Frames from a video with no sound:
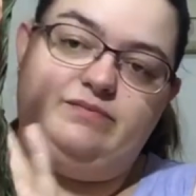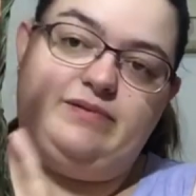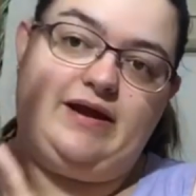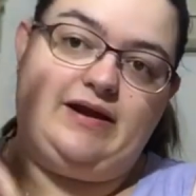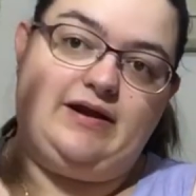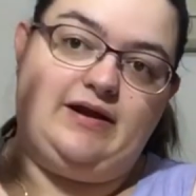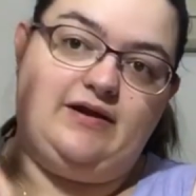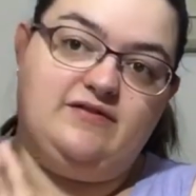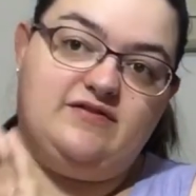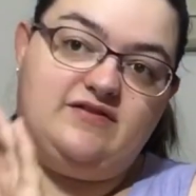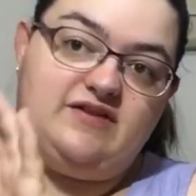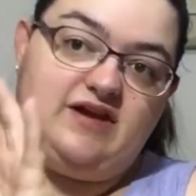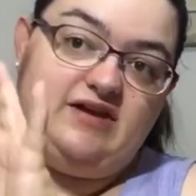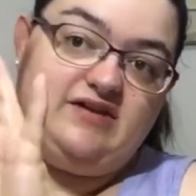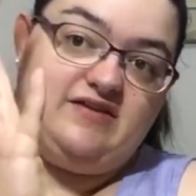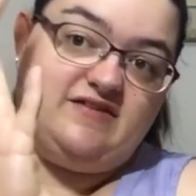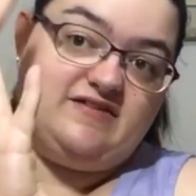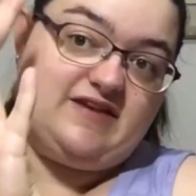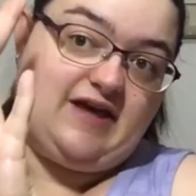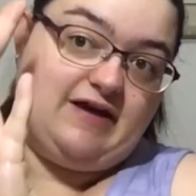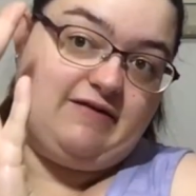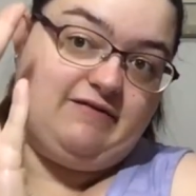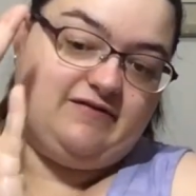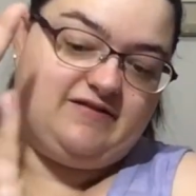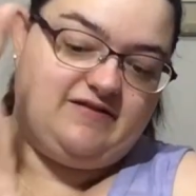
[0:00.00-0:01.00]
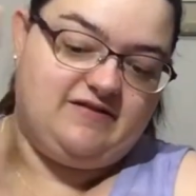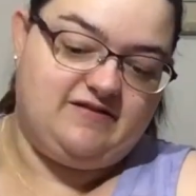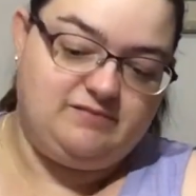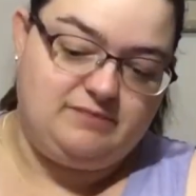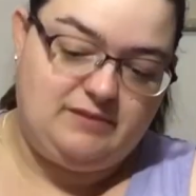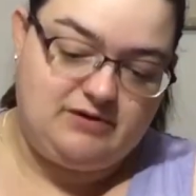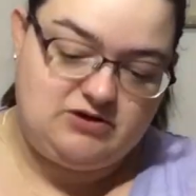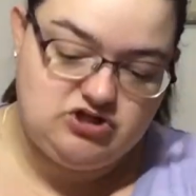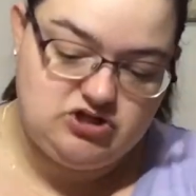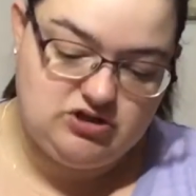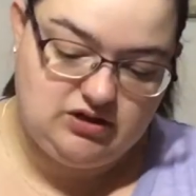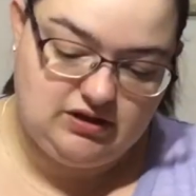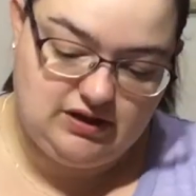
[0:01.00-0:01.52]
Needles, they just gave us the
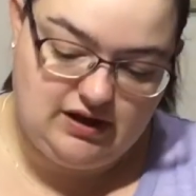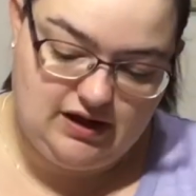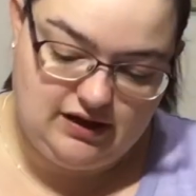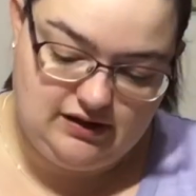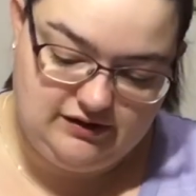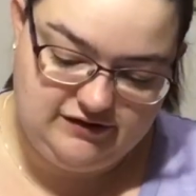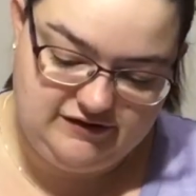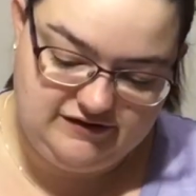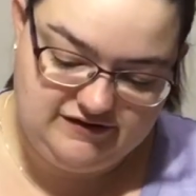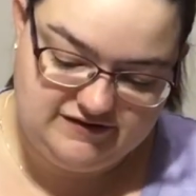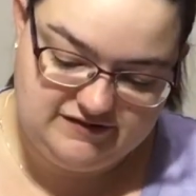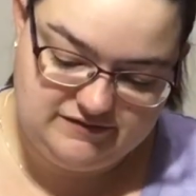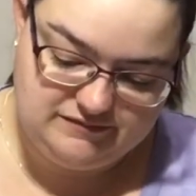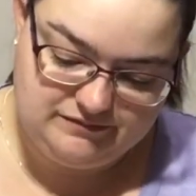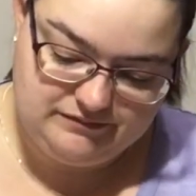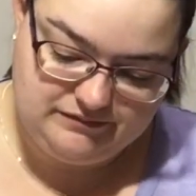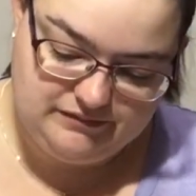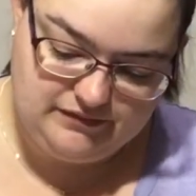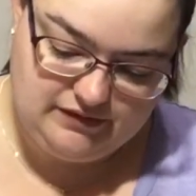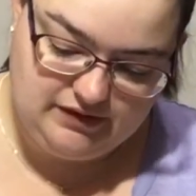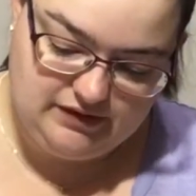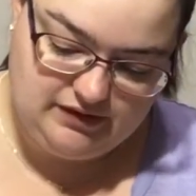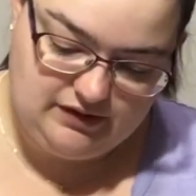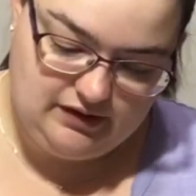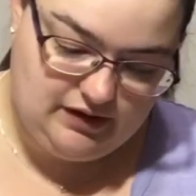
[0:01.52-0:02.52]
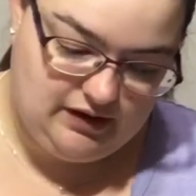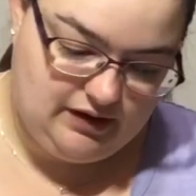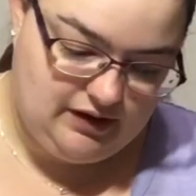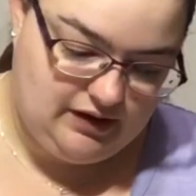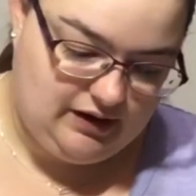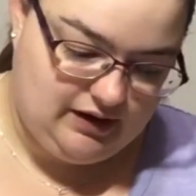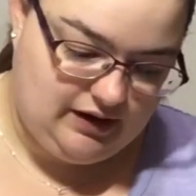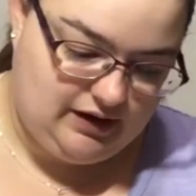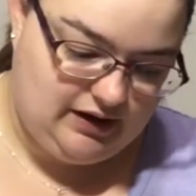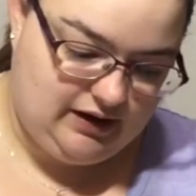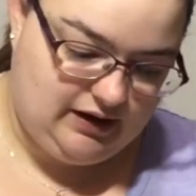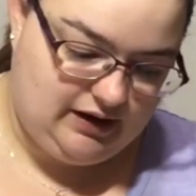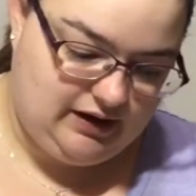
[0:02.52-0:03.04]
specialty colours.
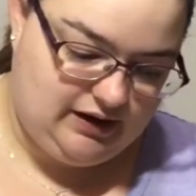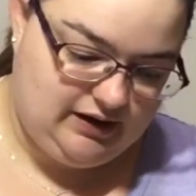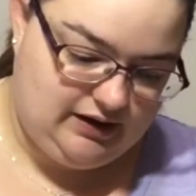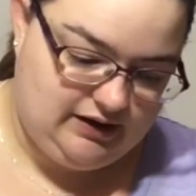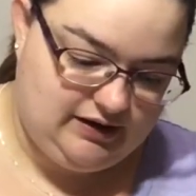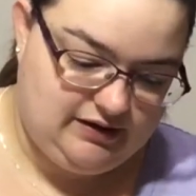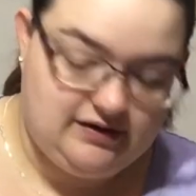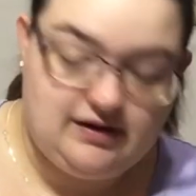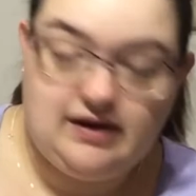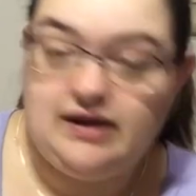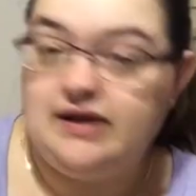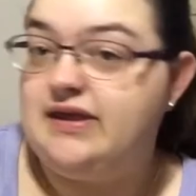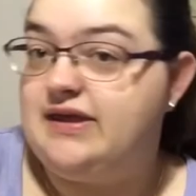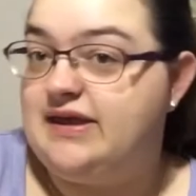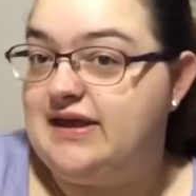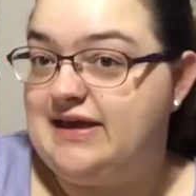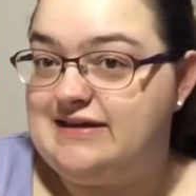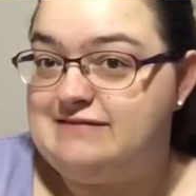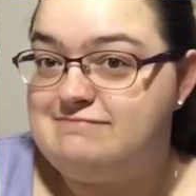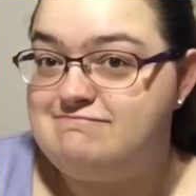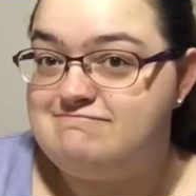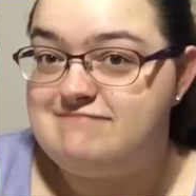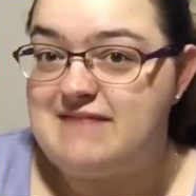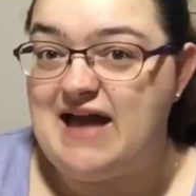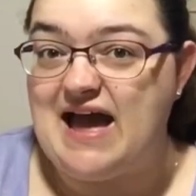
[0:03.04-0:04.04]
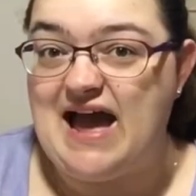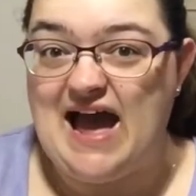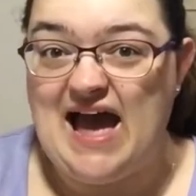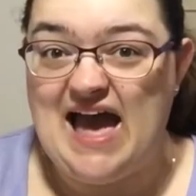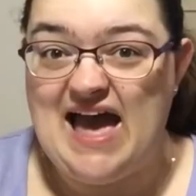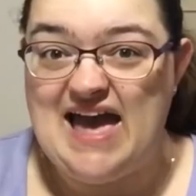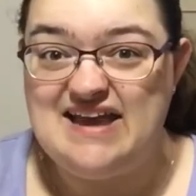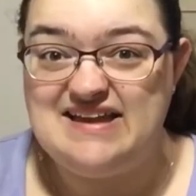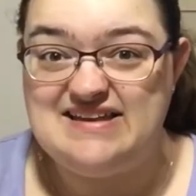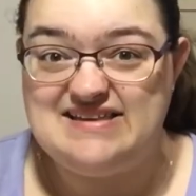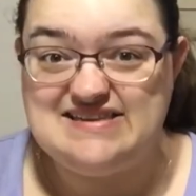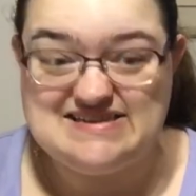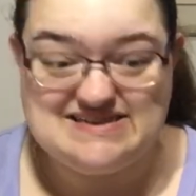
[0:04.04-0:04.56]
And again,
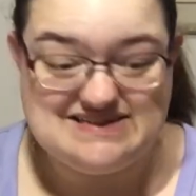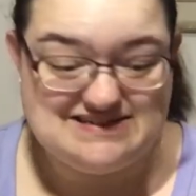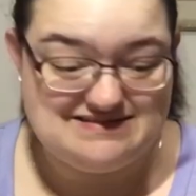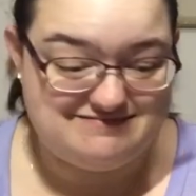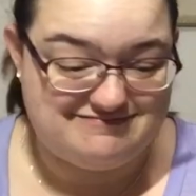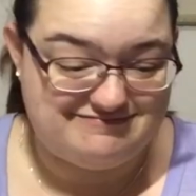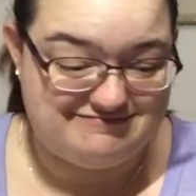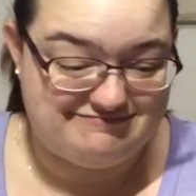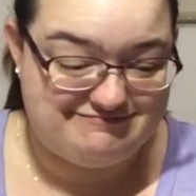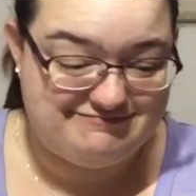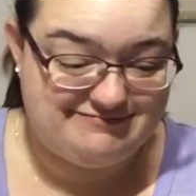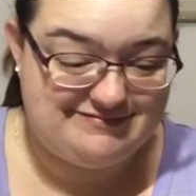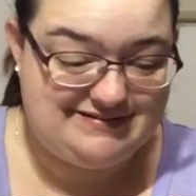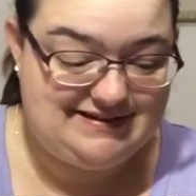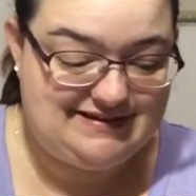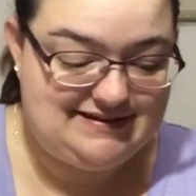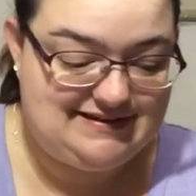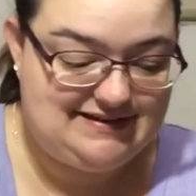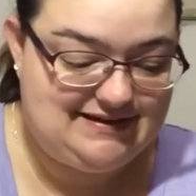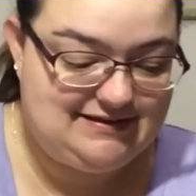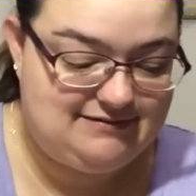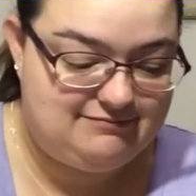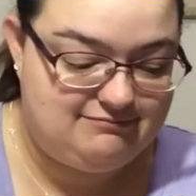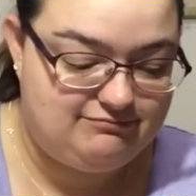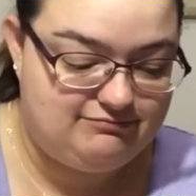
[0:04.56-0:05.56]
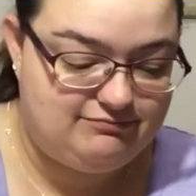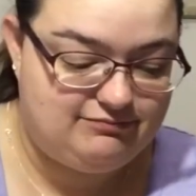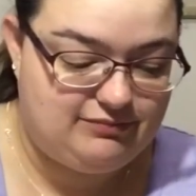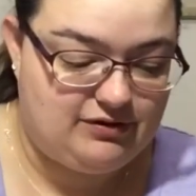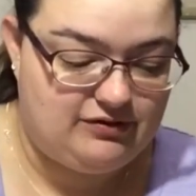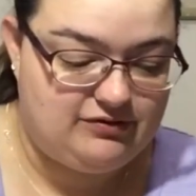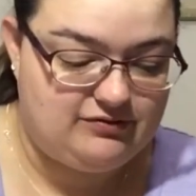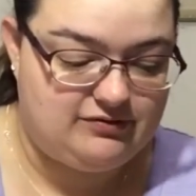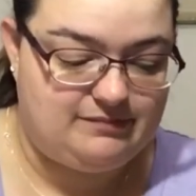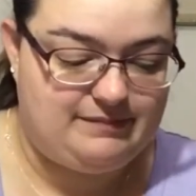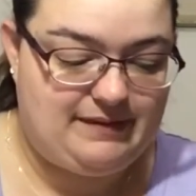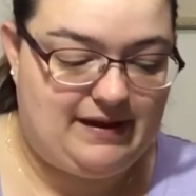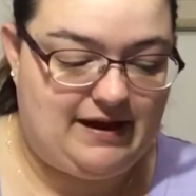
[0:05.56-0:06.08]
I didn't really bother
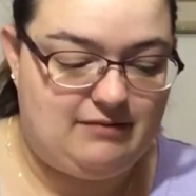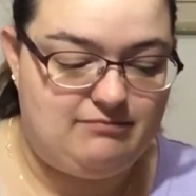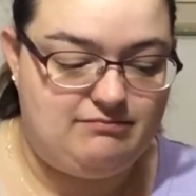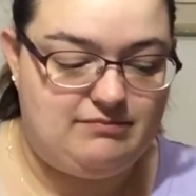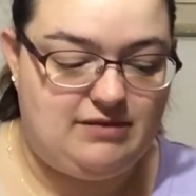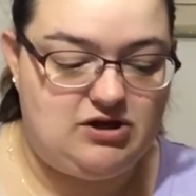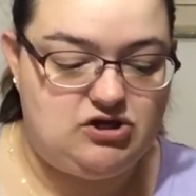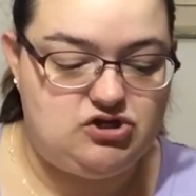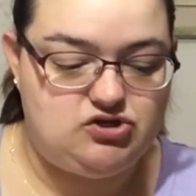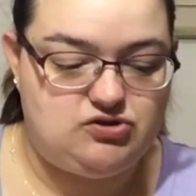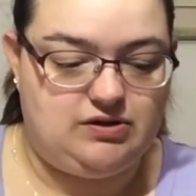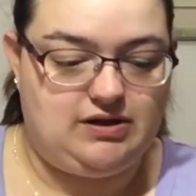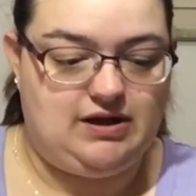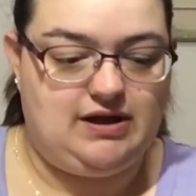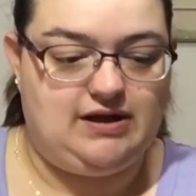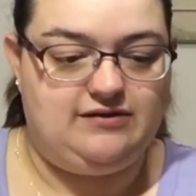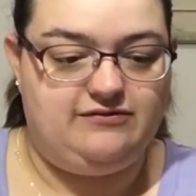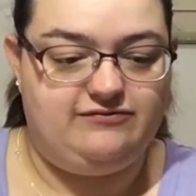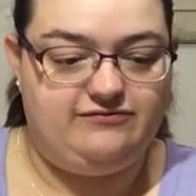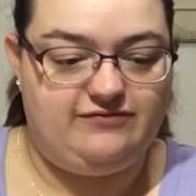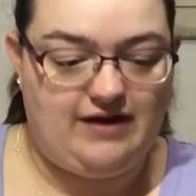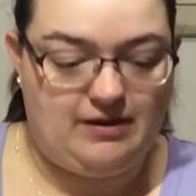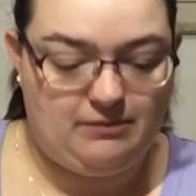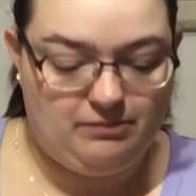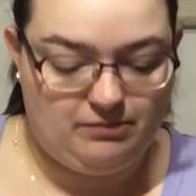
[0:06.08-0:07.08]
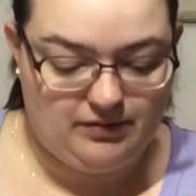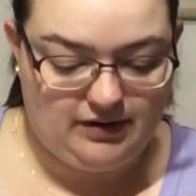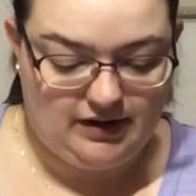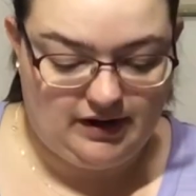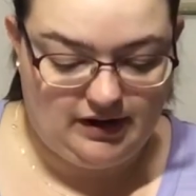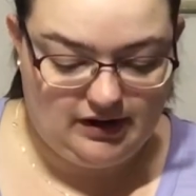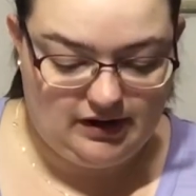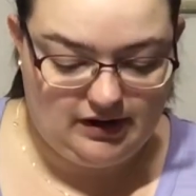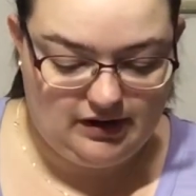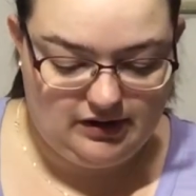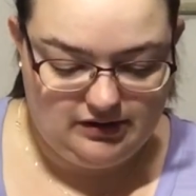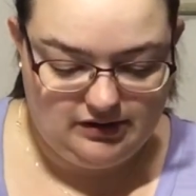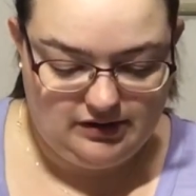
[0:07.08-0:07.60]
about measuring out the fabric.
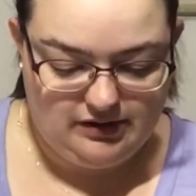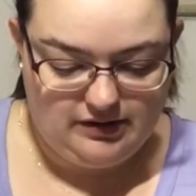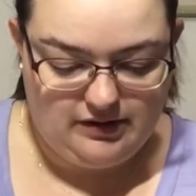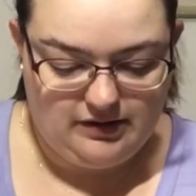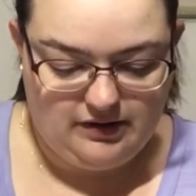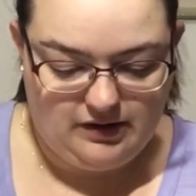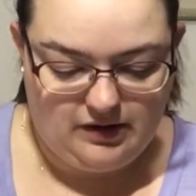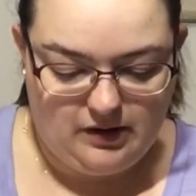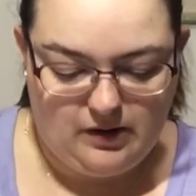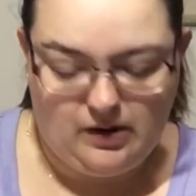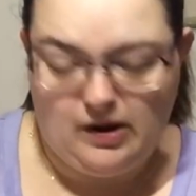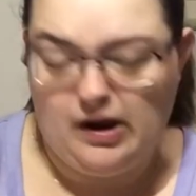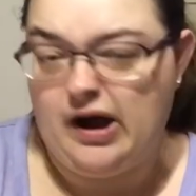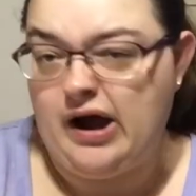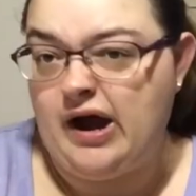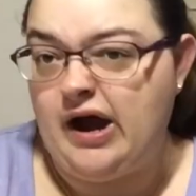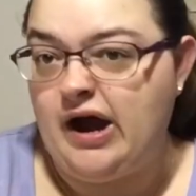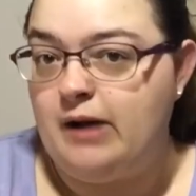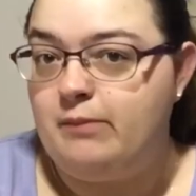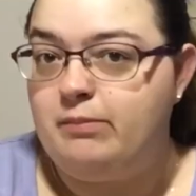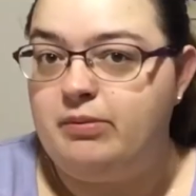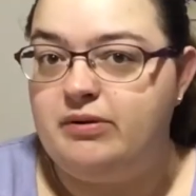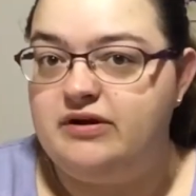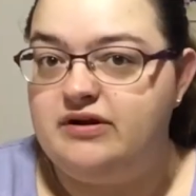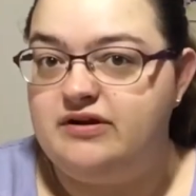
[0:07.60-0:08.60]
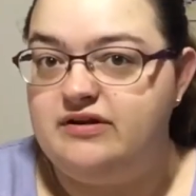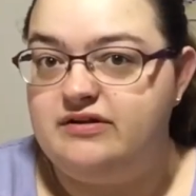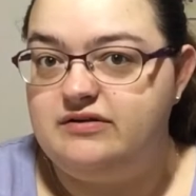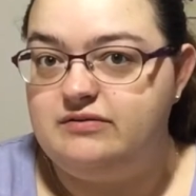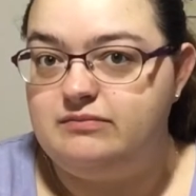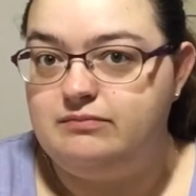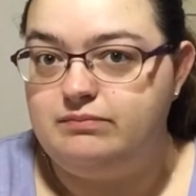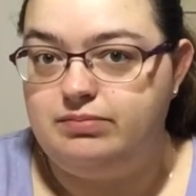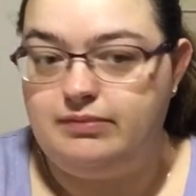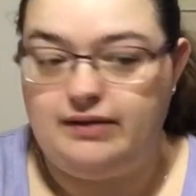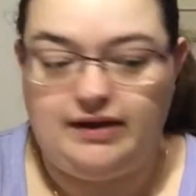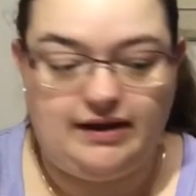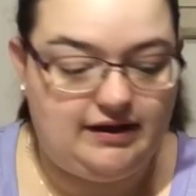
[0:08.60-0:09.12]
I put it
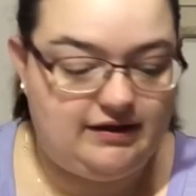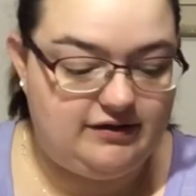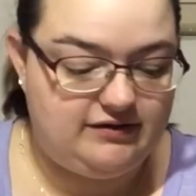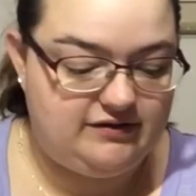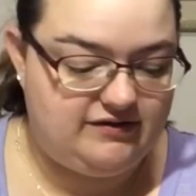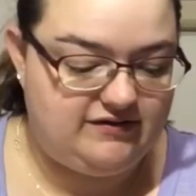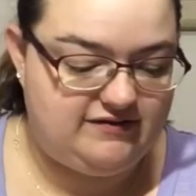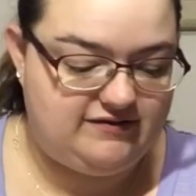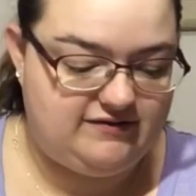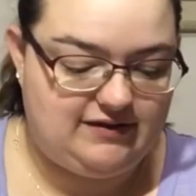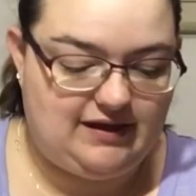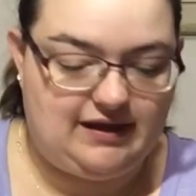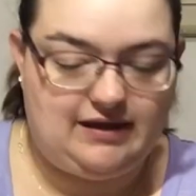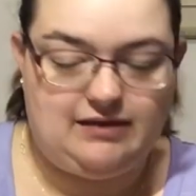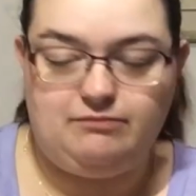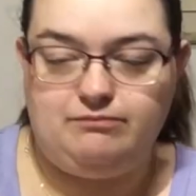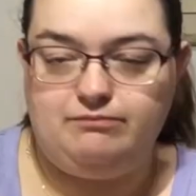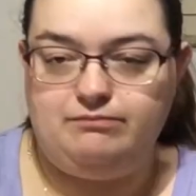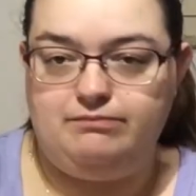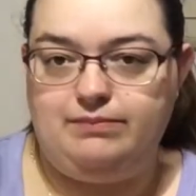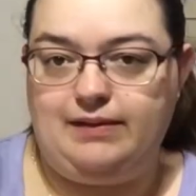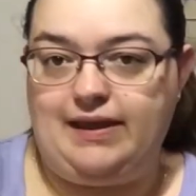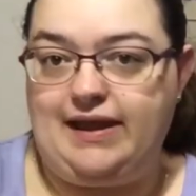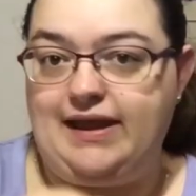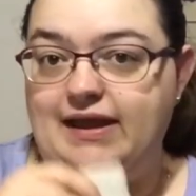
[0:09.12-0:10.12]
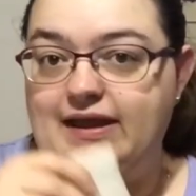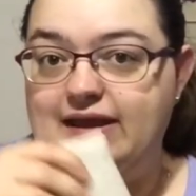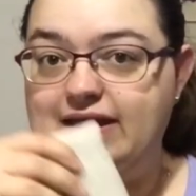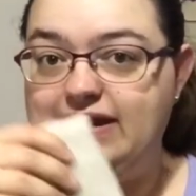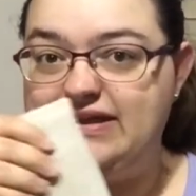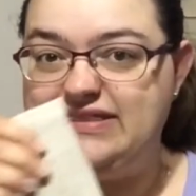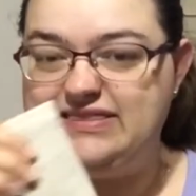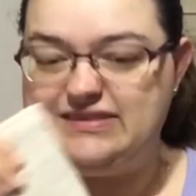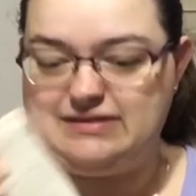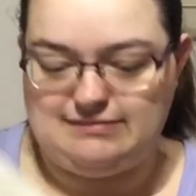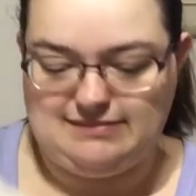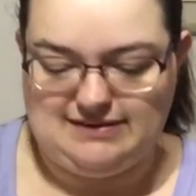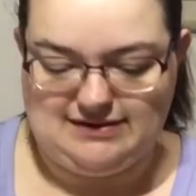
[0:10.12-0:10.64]
blank in
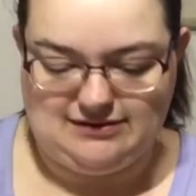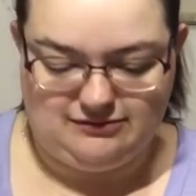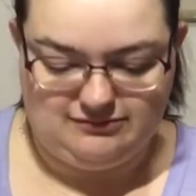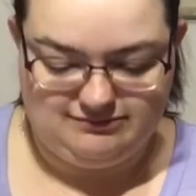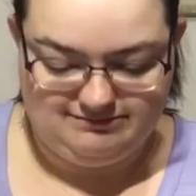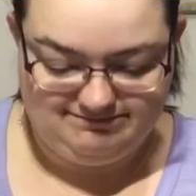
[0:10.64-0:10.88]
the middle.